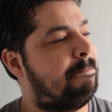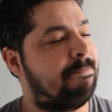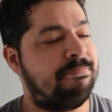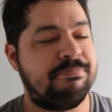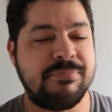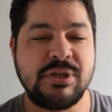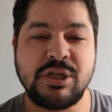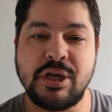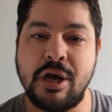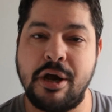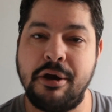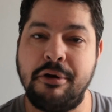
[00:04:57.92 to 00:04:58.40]

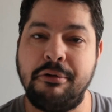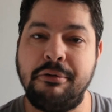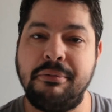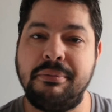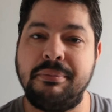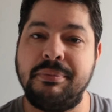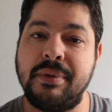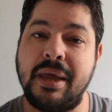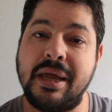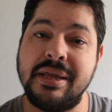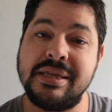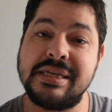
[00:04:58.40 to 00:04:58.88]
So
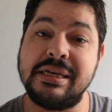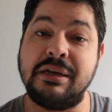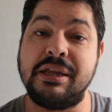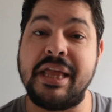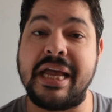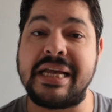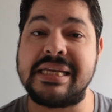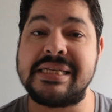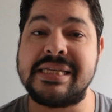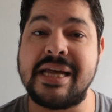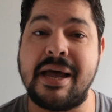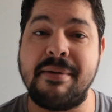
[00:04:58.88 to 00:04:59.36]
until
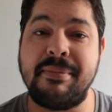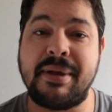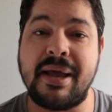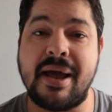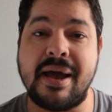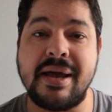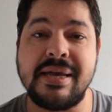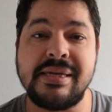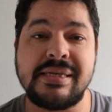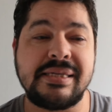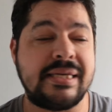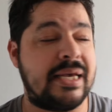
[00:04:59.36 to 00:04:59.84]
next time,
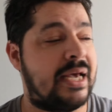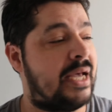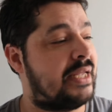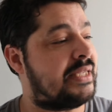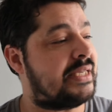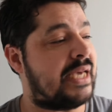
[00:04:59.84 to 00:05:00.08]
guys,